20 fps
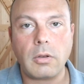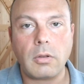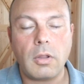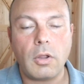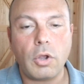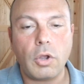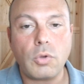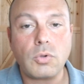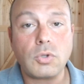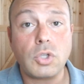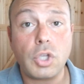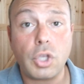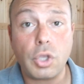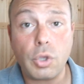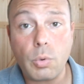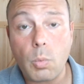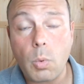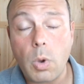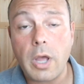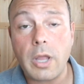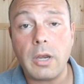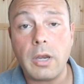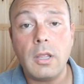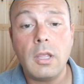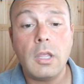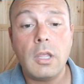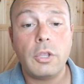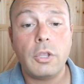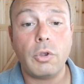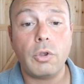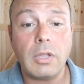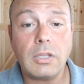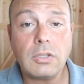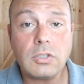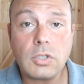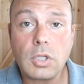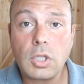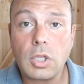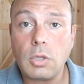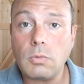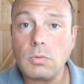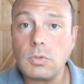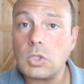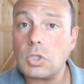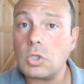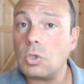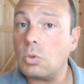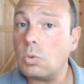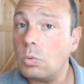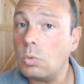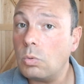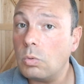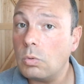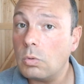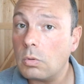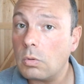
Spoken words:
There goes Q1. You're into Q2.